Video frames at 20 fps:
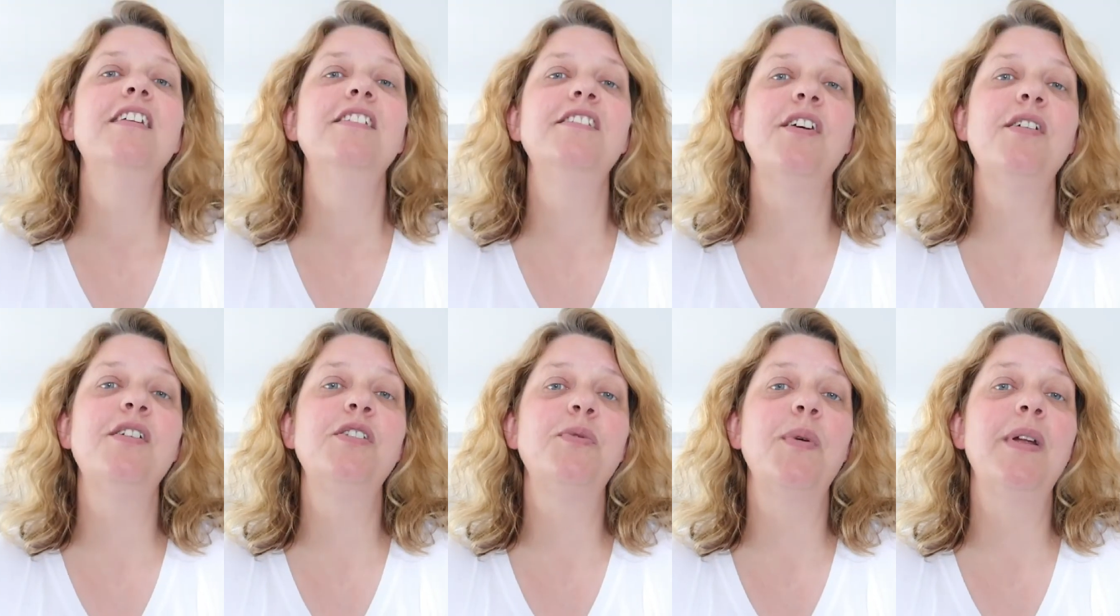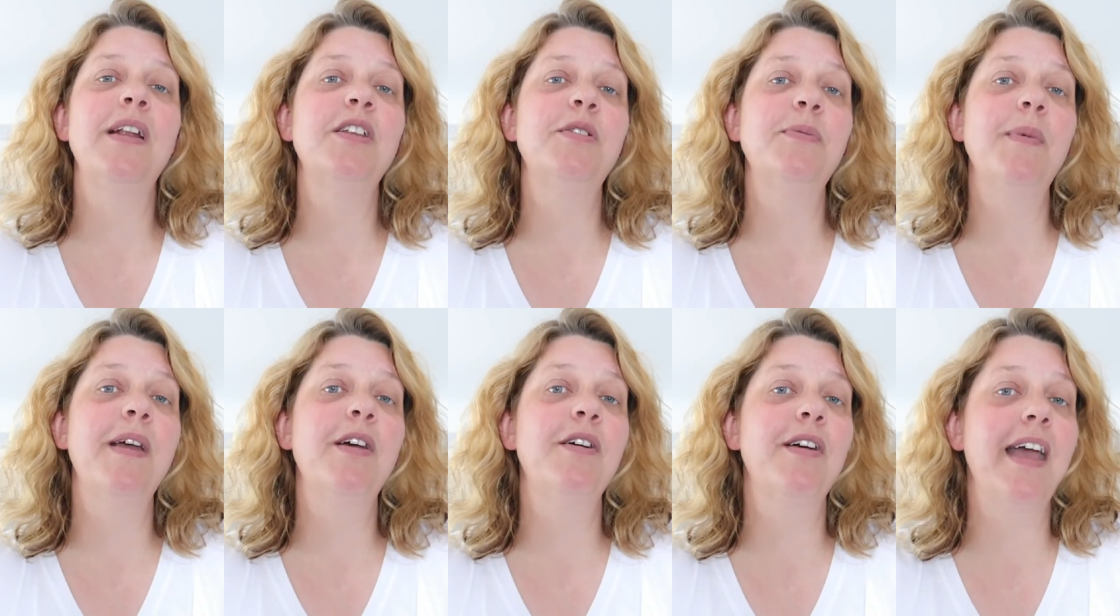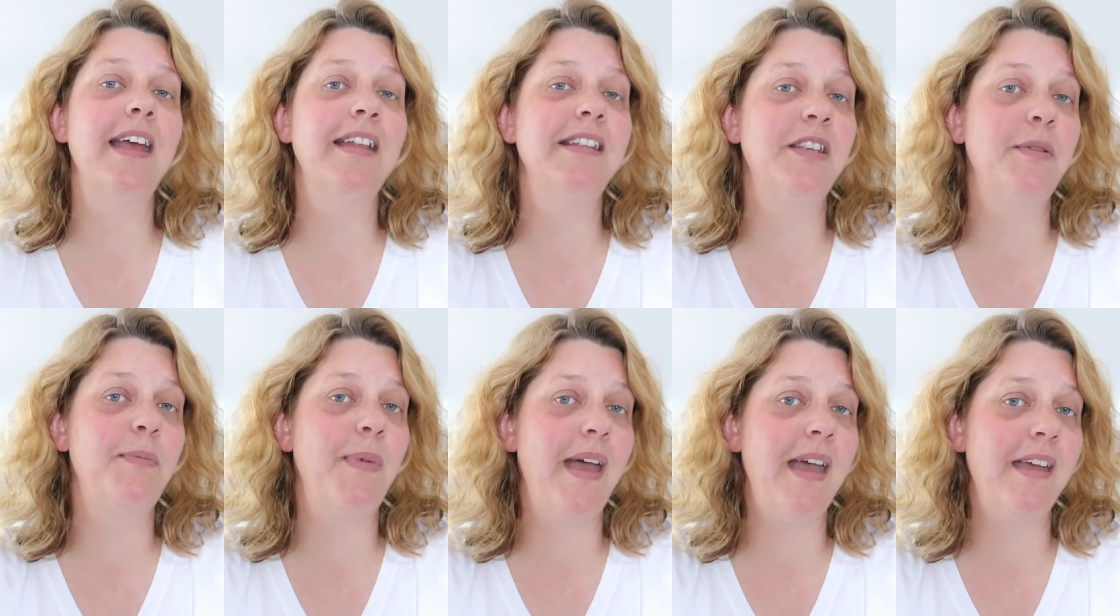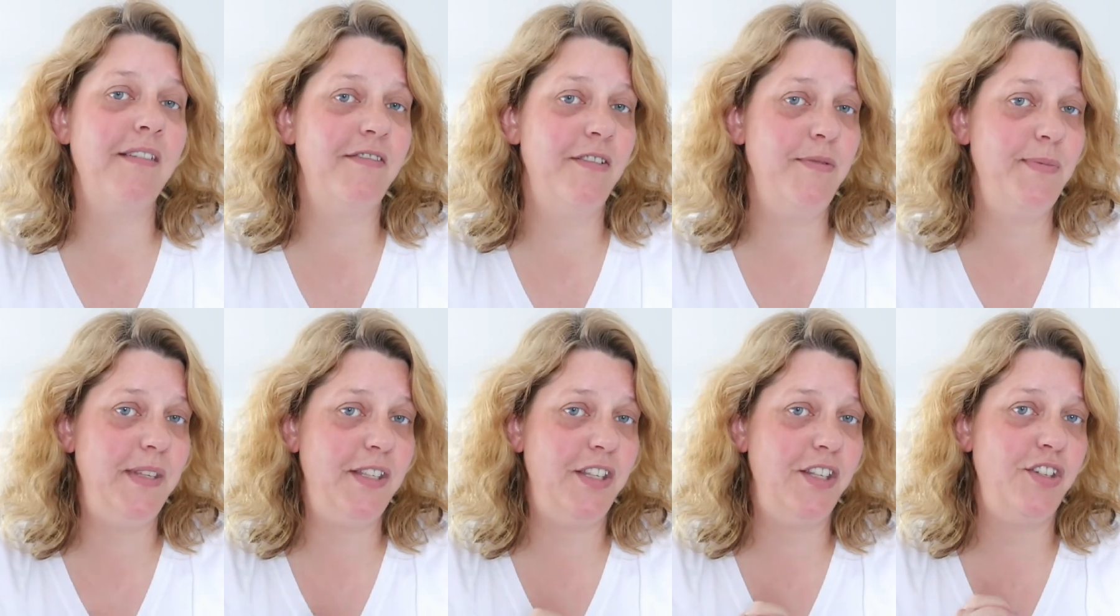So as well as my organza bag for
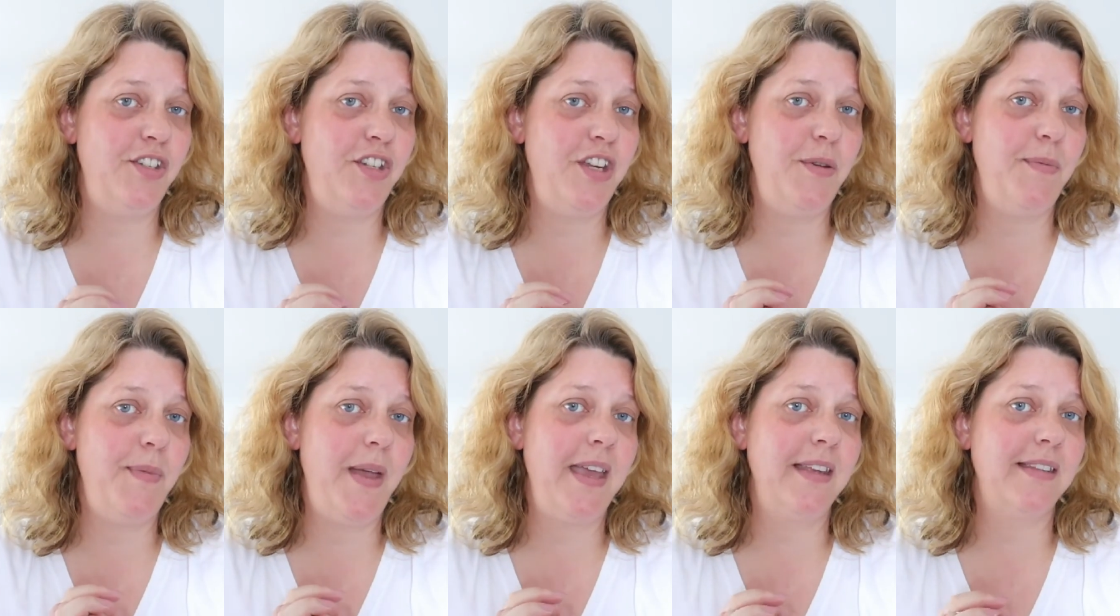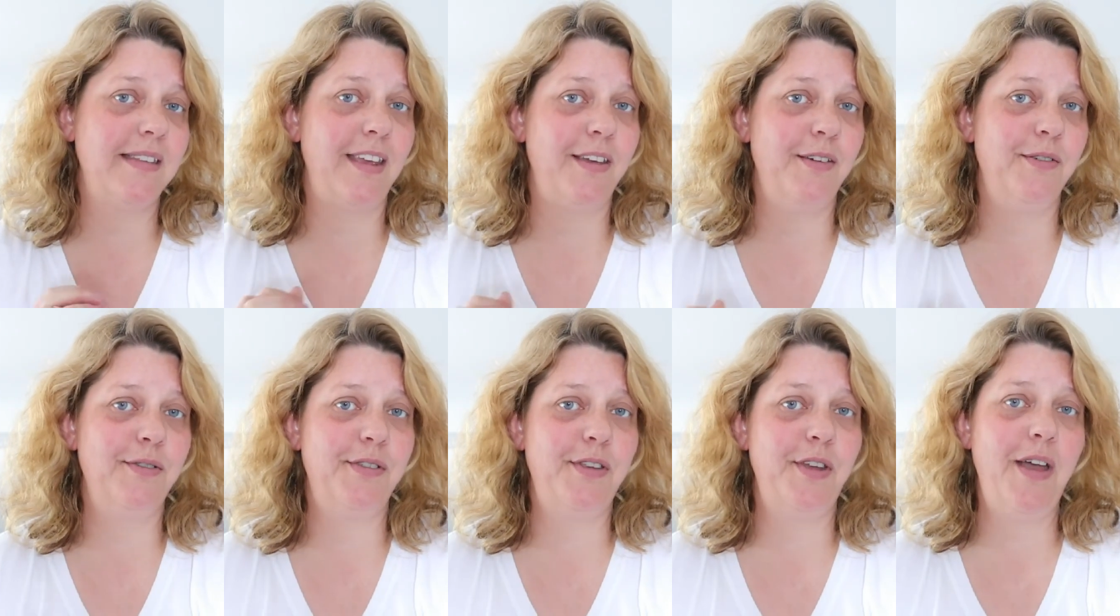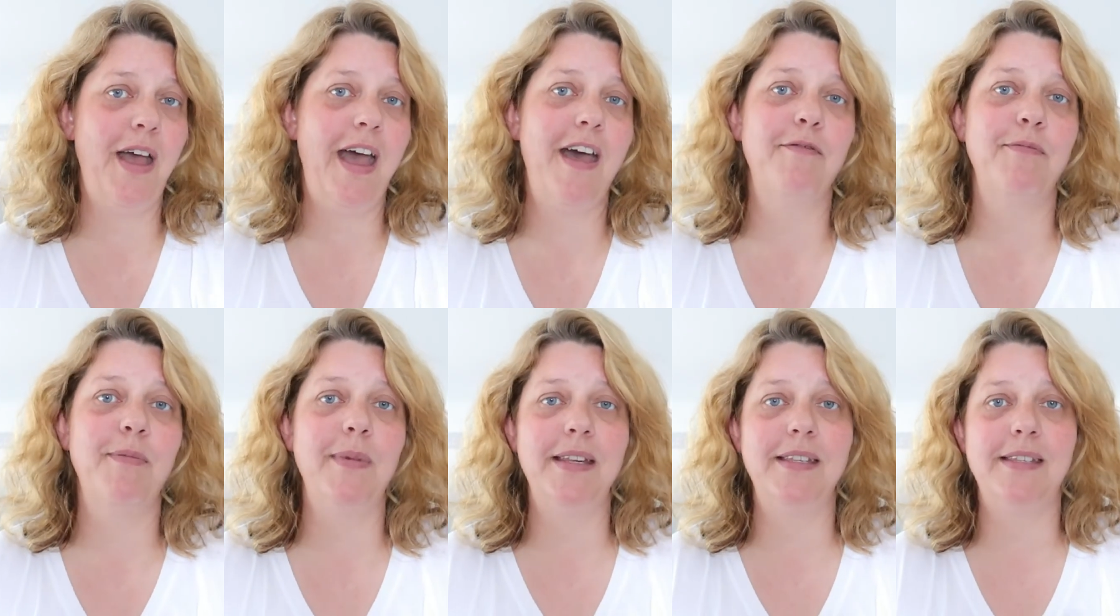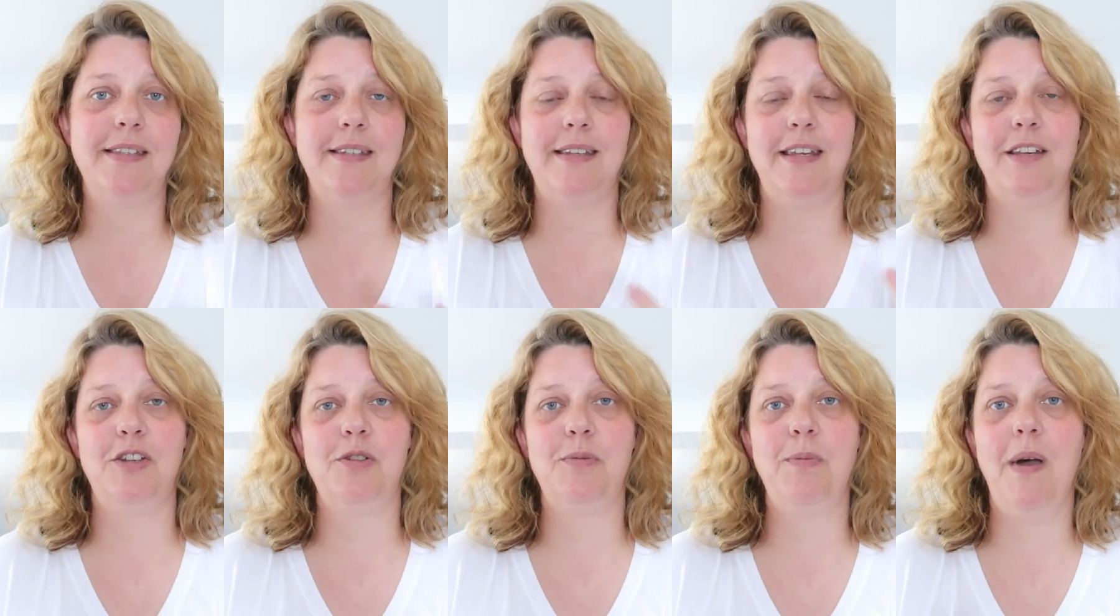Mrs. G Makes, I also have my
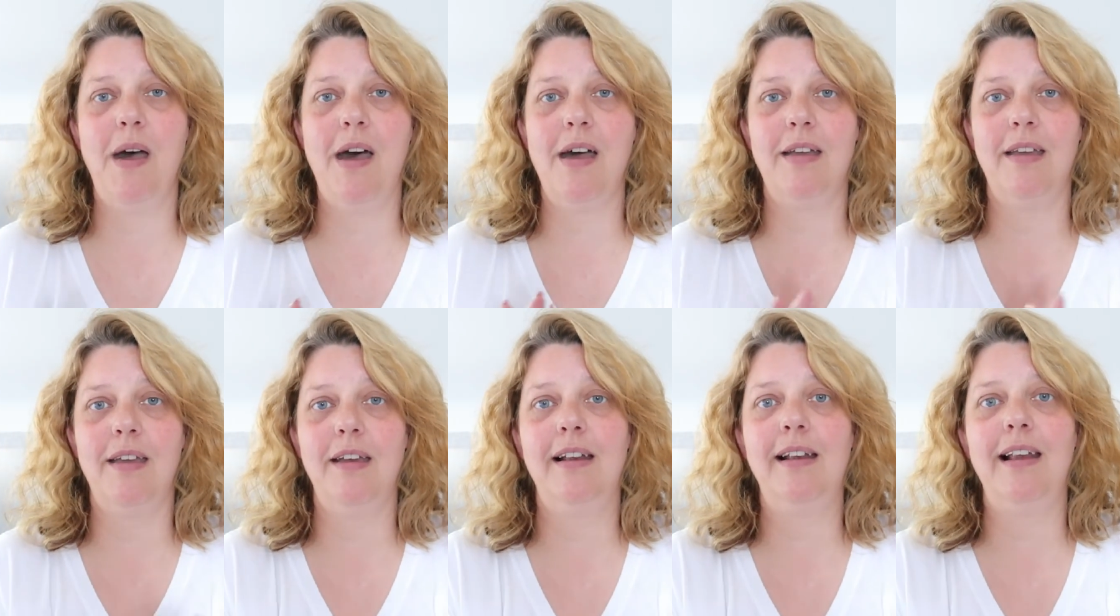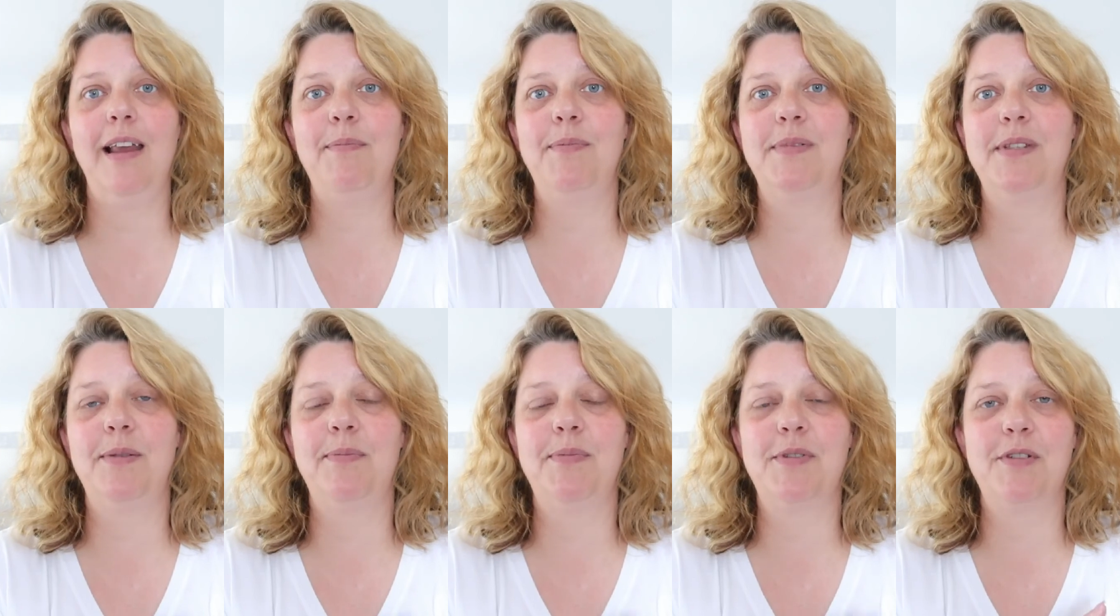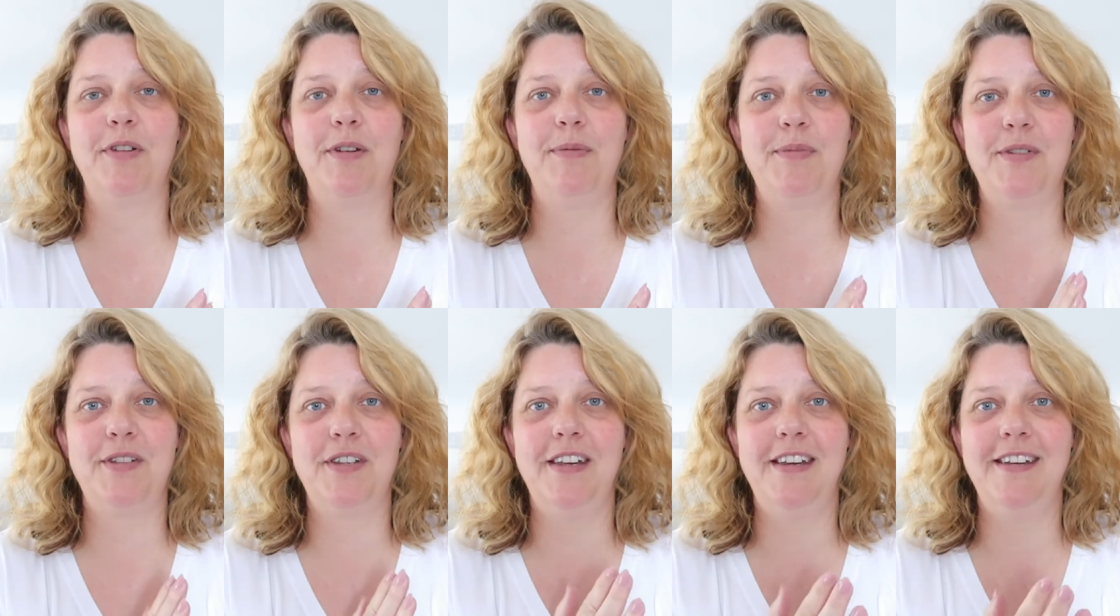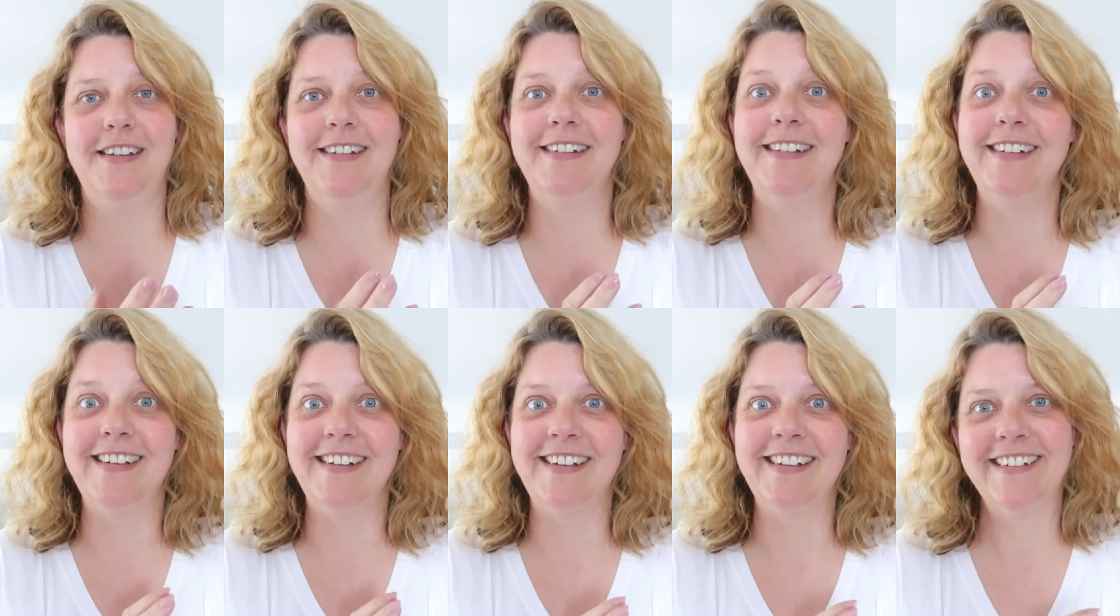Stitch Marker Club
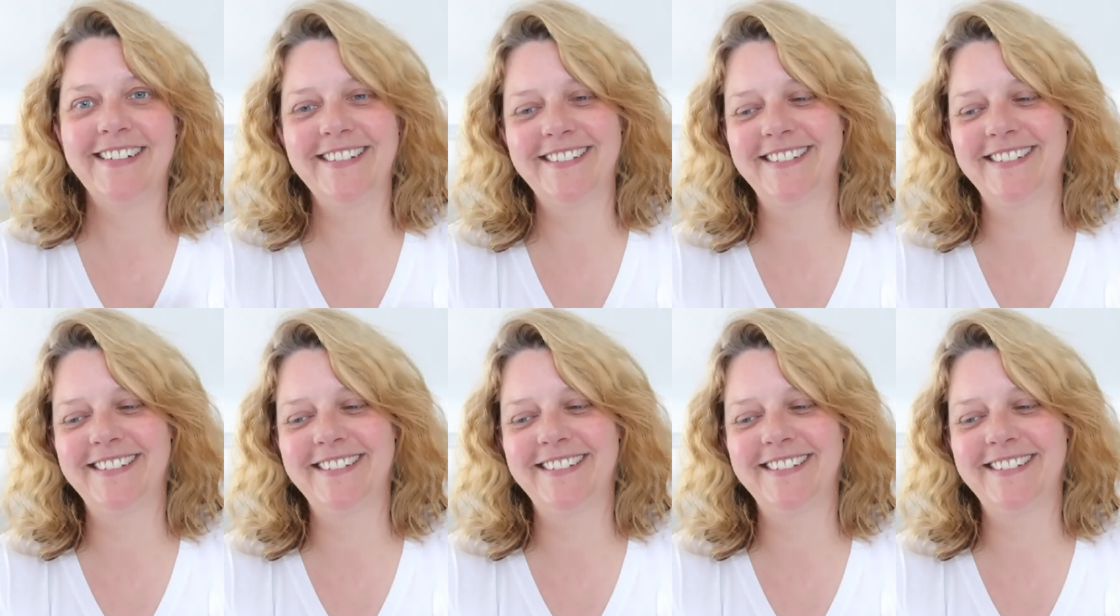subscription.